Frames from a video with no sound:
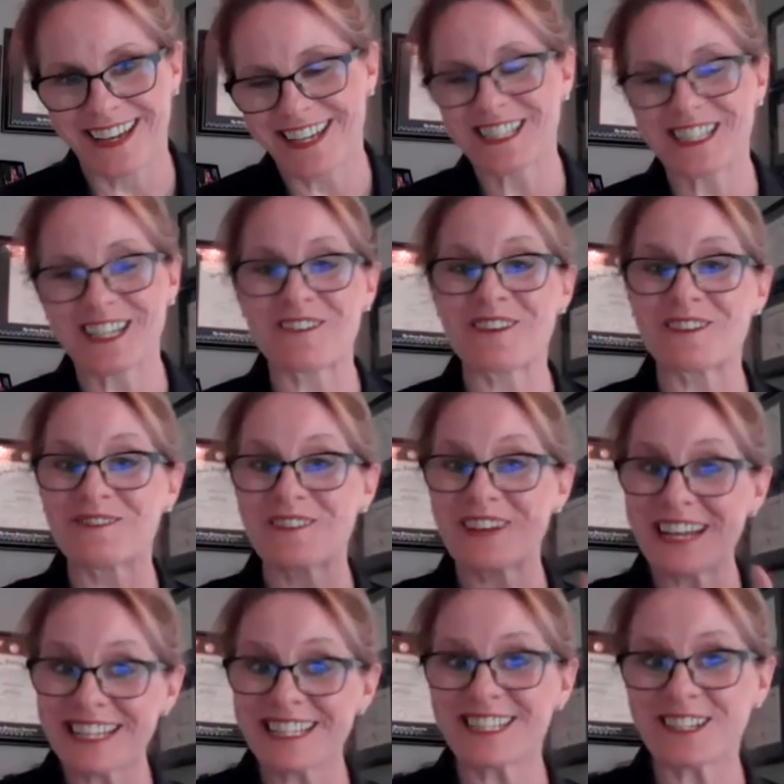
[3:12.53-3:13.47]
So when
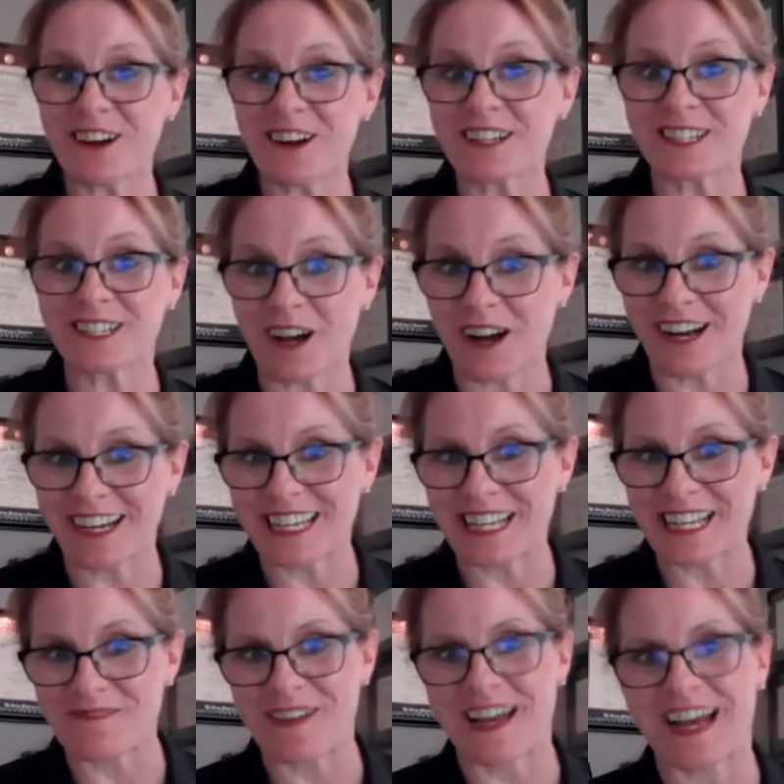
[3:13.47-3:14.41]
we start
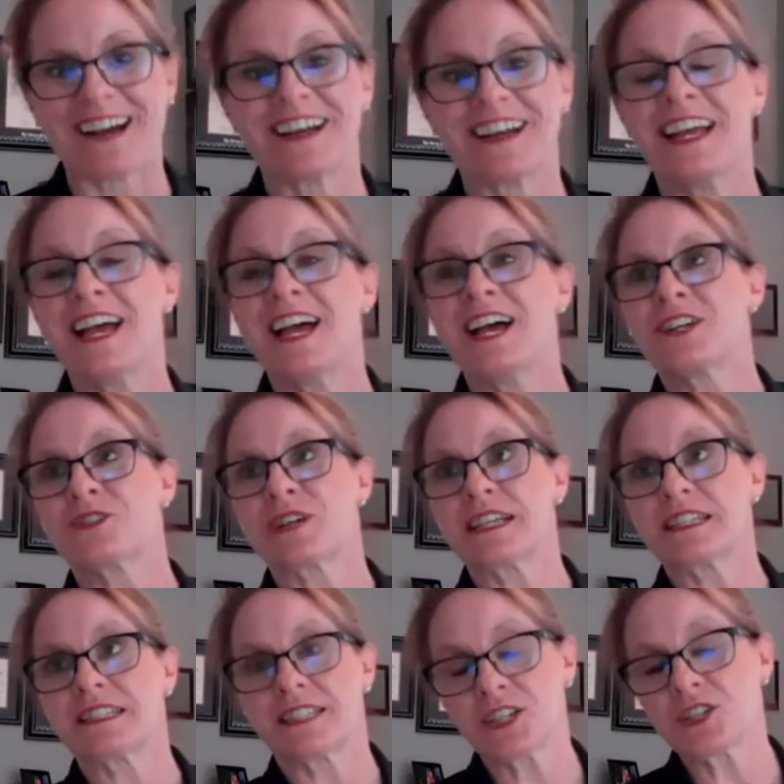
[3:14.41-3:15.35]
talking about
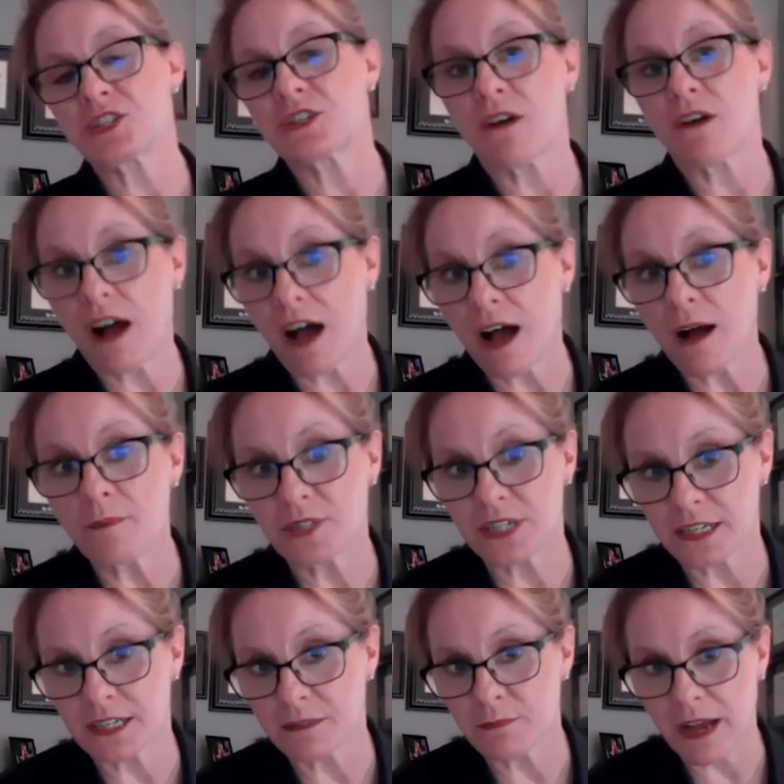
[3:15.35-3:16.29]
transitional
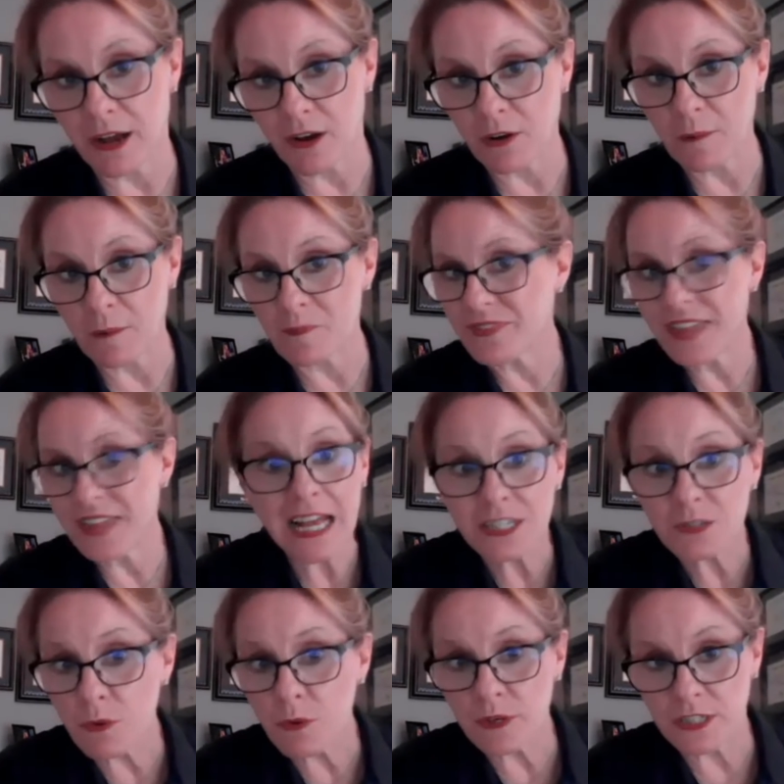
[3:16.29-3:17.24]
objects, Malcolm,
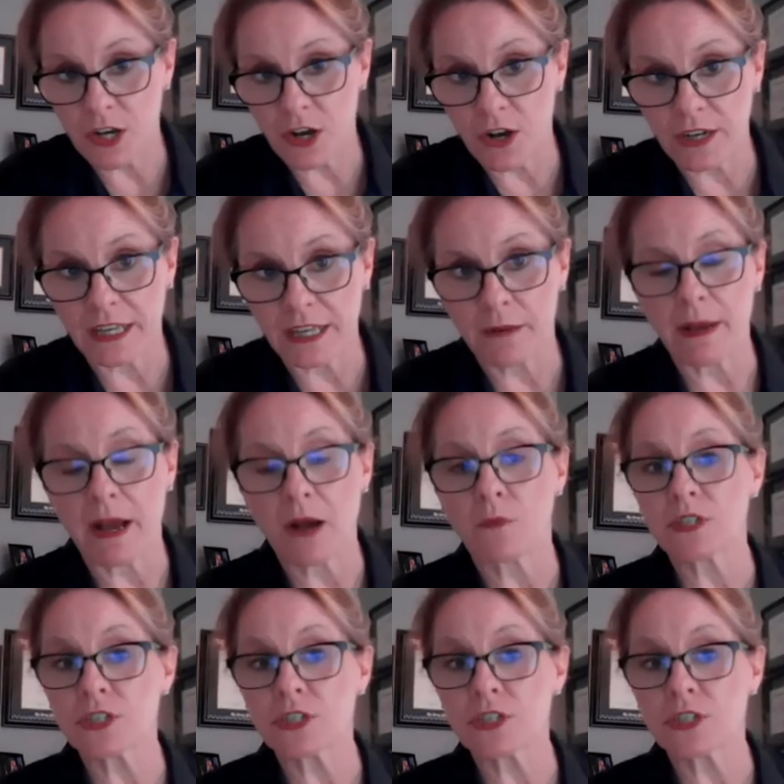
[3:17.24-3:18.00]
that's what we're talking about.